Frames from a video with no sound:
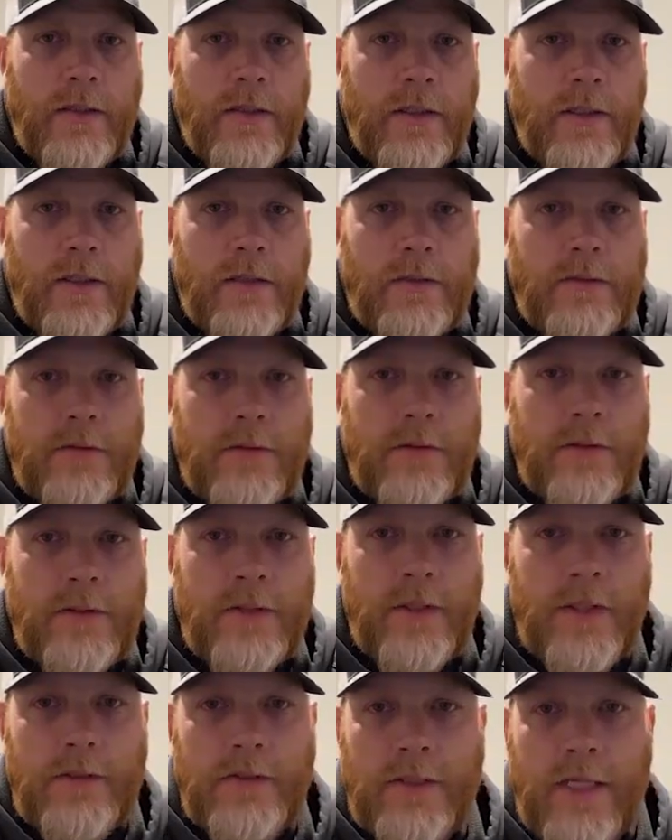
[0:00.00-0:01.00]
the
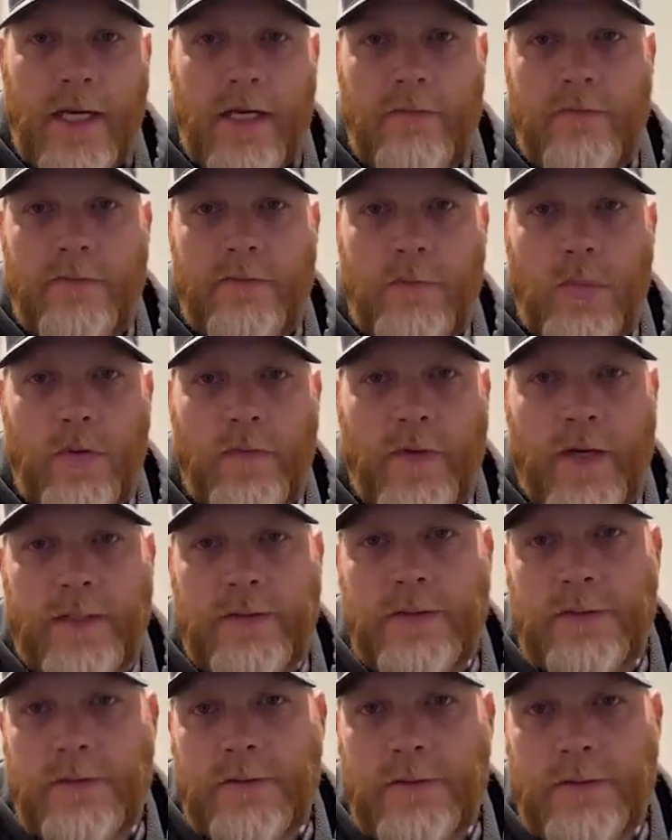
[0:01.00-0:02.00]
dust kind of
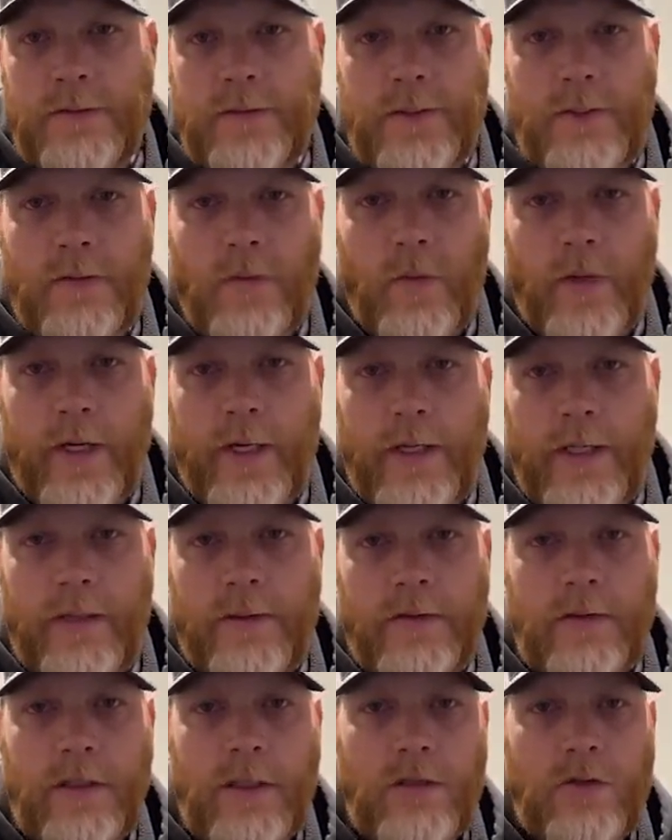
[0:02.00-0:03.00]
provides, in a way,
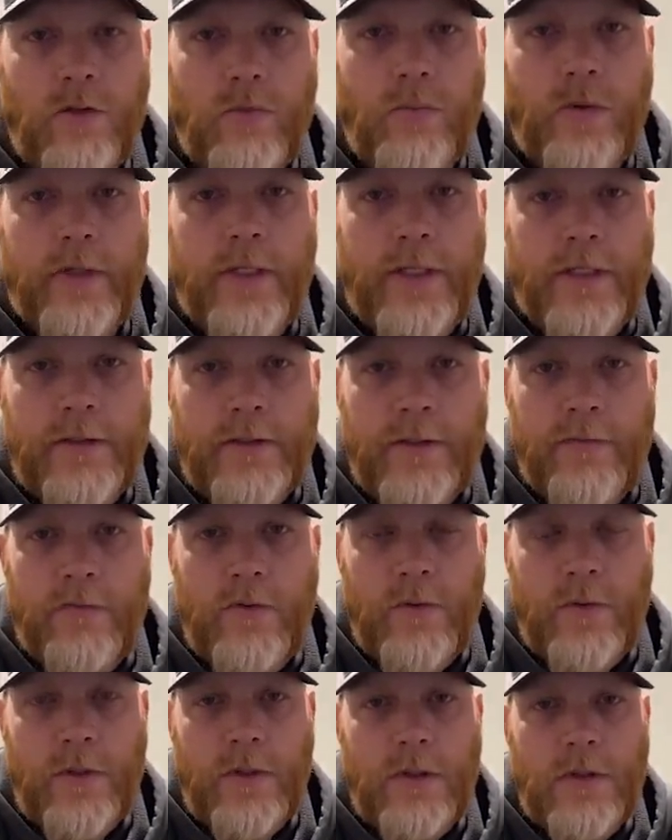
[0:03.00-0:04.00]
a lubricant, if
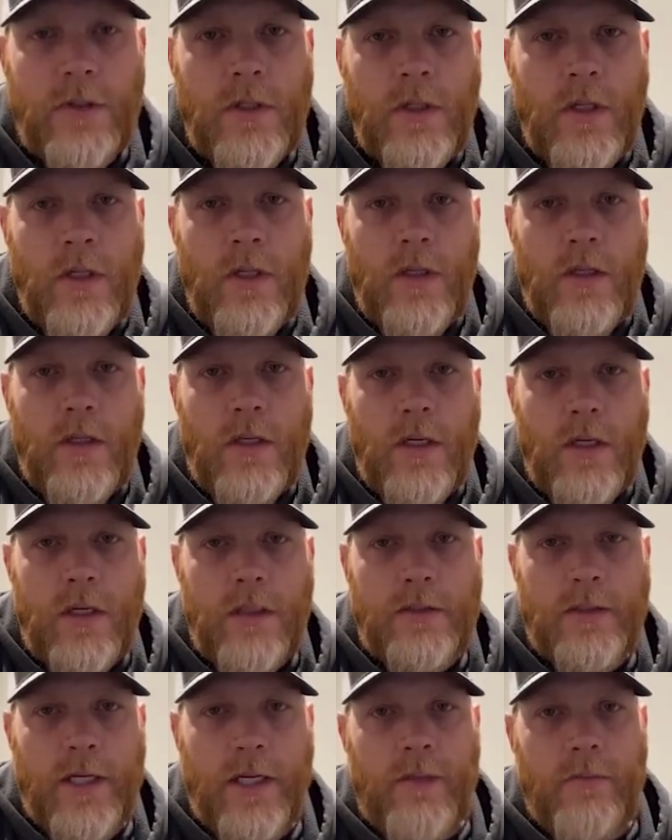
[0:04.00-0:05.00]
you will.
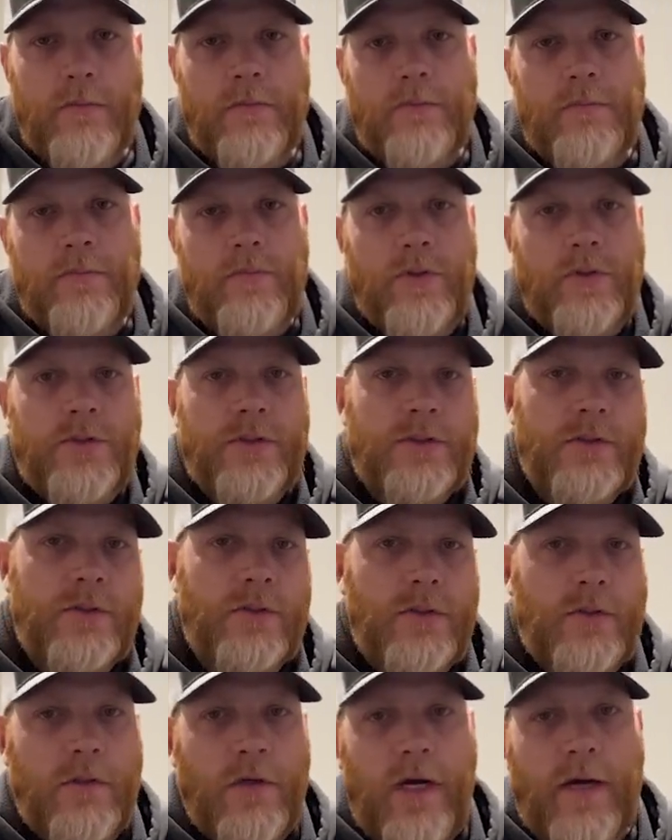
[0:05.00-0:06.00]
It kind of pushes
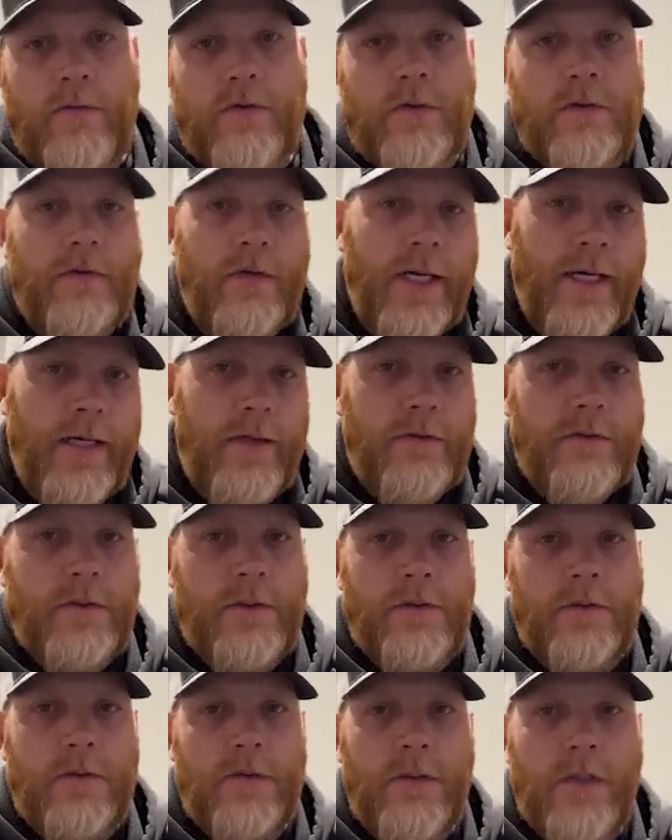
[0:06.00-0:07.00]
the gravel around,
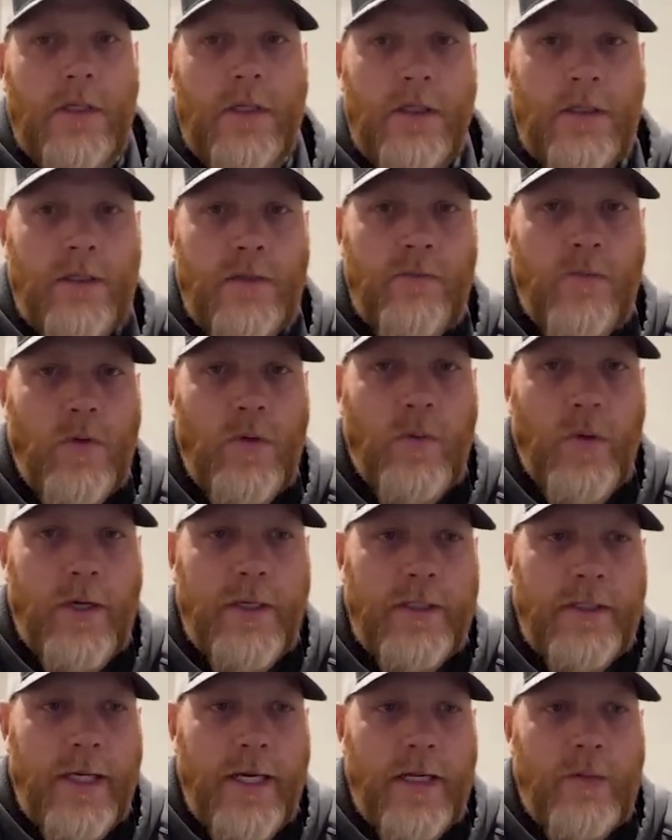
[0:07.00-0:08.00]
and if we wet
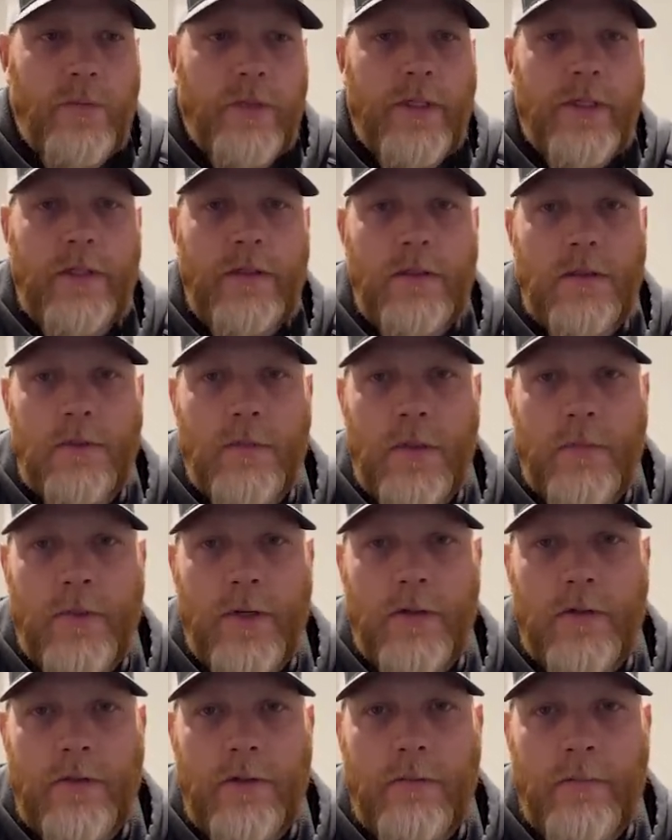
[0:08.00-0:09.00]
it down, we get a little bit
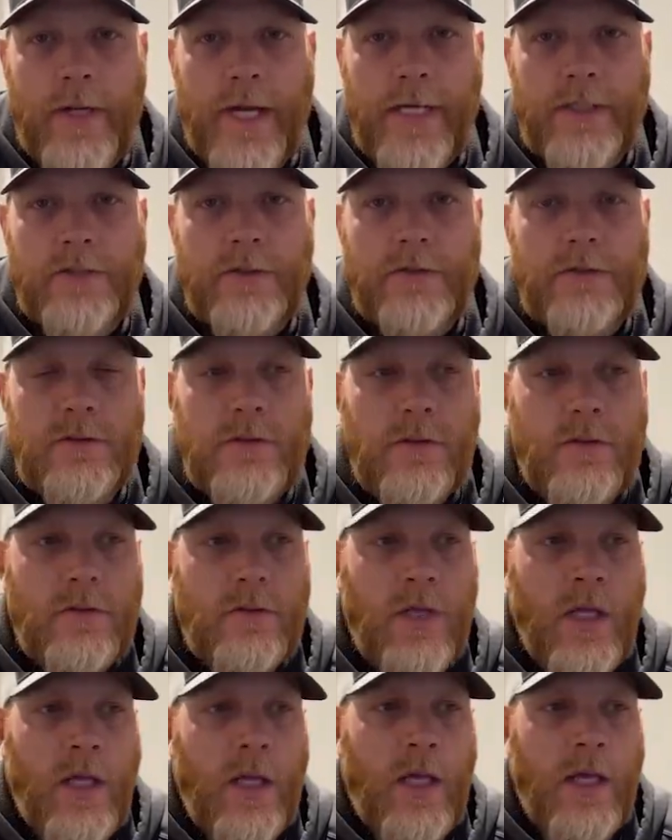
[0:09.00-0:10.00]
better compaction. So
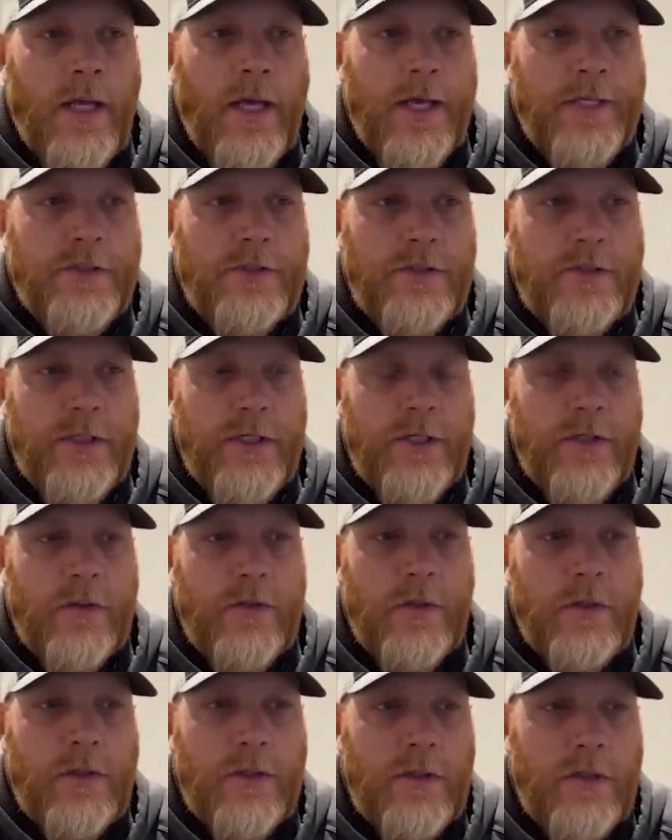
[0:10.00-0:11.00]
as you see here
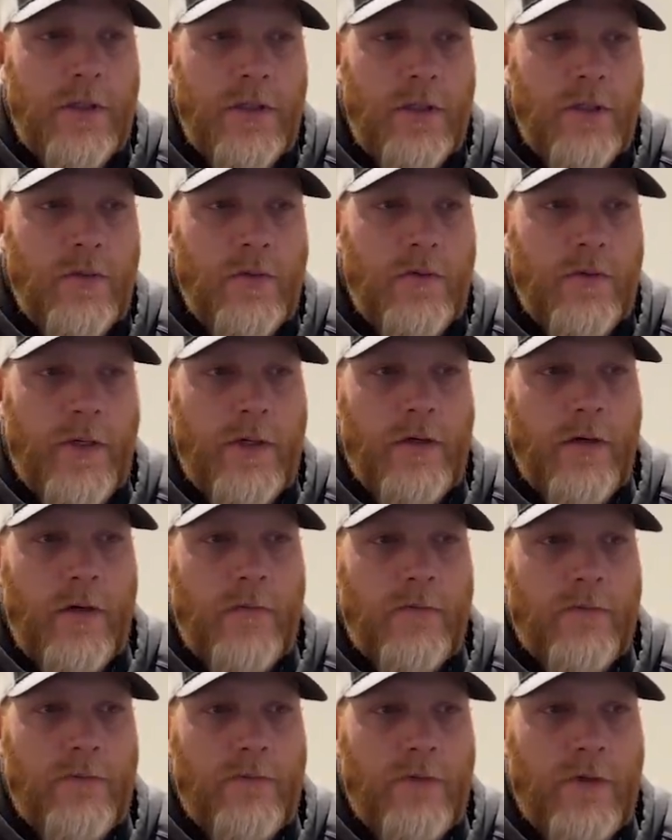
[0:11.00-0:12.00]
with, we're running
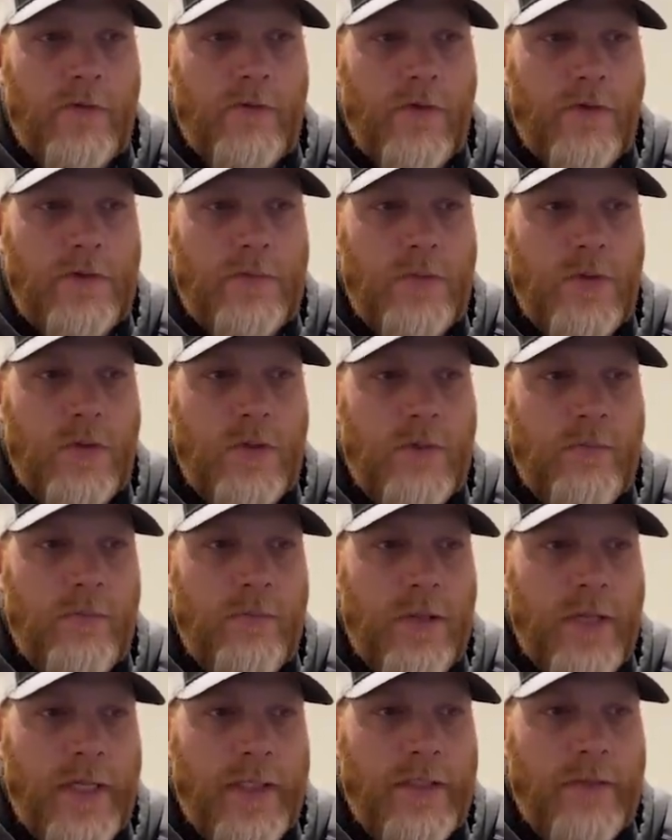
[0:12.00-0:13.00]
our reversible
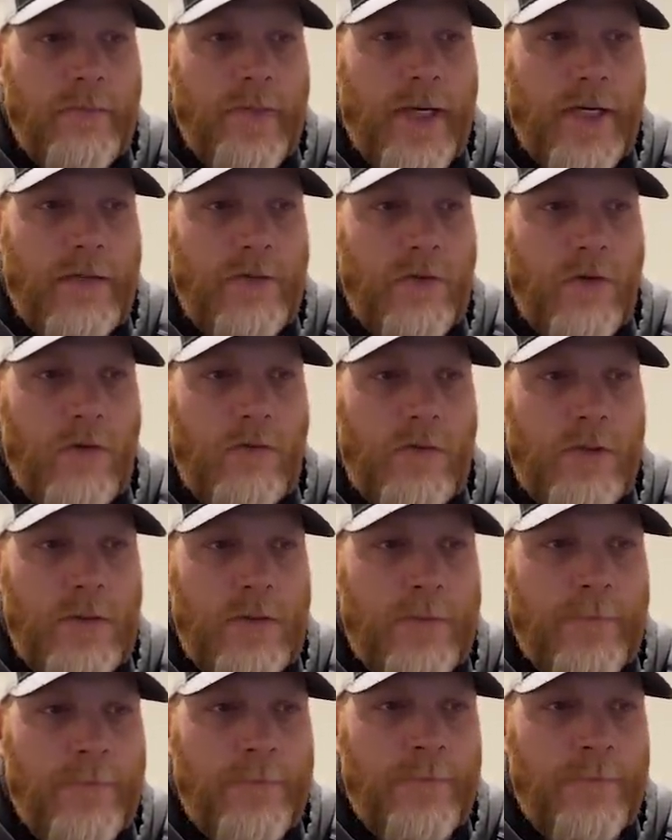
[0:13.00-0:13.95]
plate compactor over it,